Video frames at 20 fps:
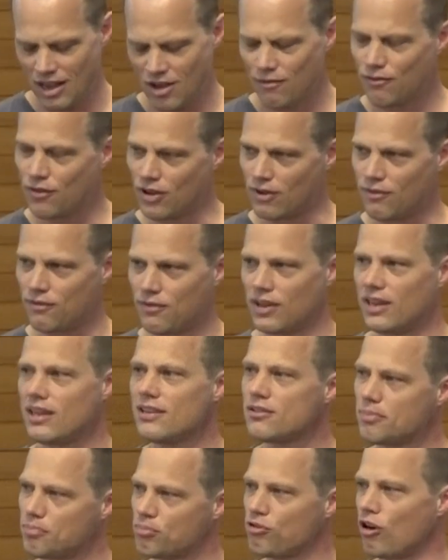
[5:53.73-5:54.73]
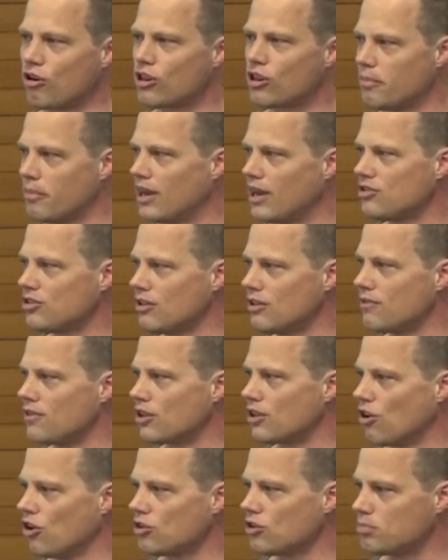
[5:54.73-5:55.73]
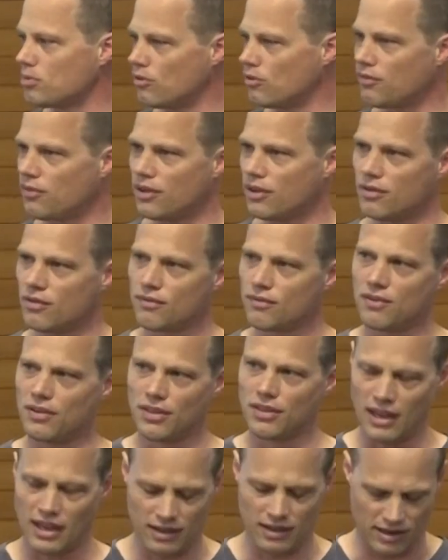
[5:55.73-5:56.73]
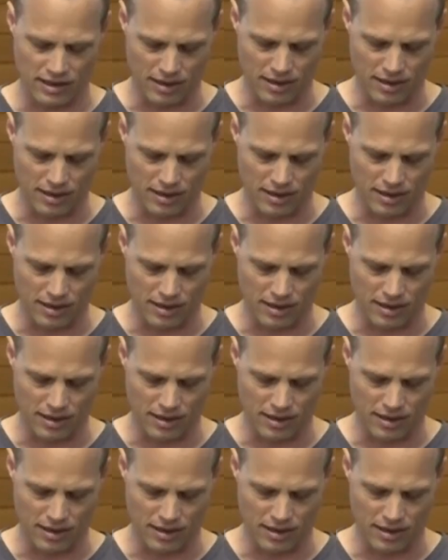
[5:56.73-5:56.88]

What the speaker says: for his proclamation of the gospel, for that